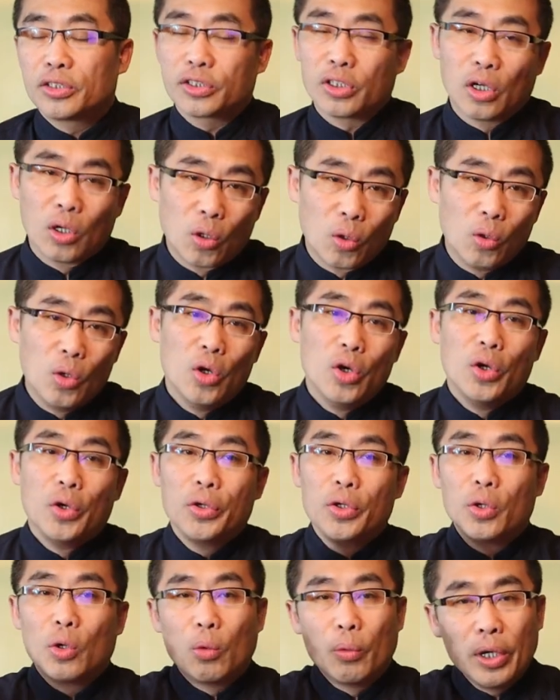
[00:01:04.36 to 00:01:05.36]
so
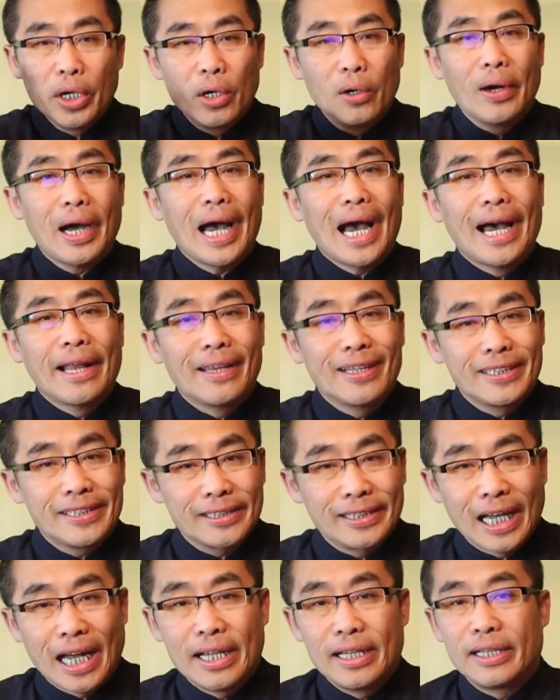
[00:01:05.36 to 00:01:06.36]
you will
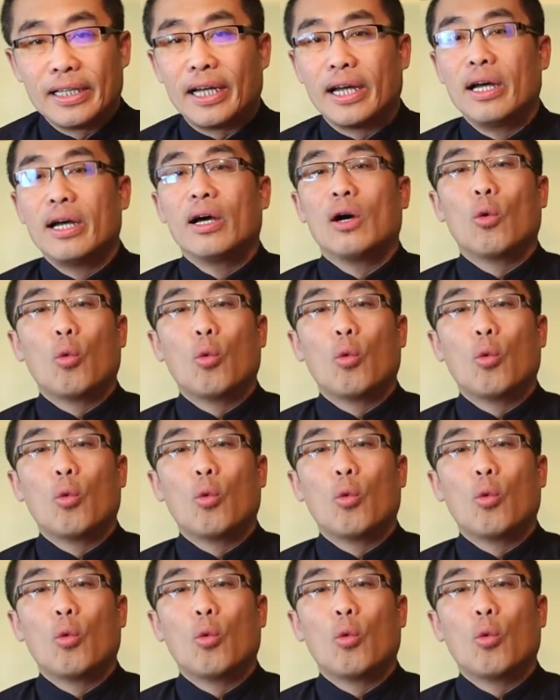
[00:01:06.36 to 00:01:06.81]
understand